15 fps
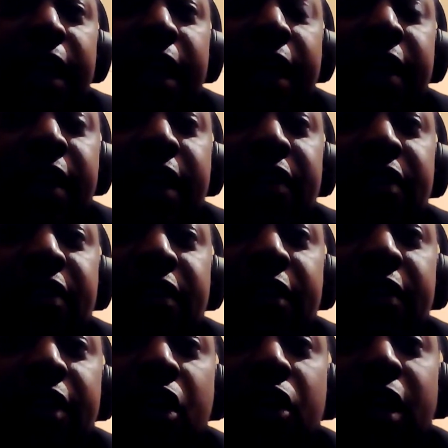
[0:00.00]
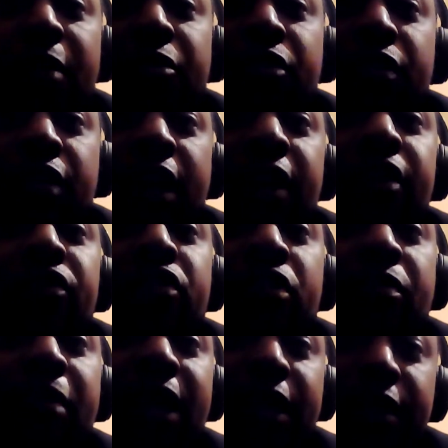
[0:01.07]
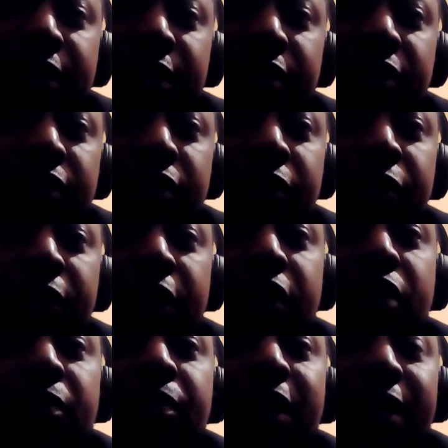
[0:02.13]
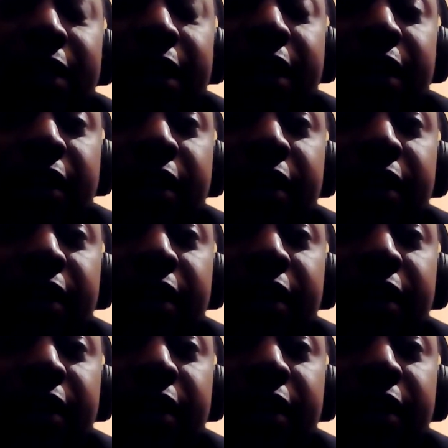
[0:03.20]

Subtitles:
a necessary corruption, and is humane to feed your brother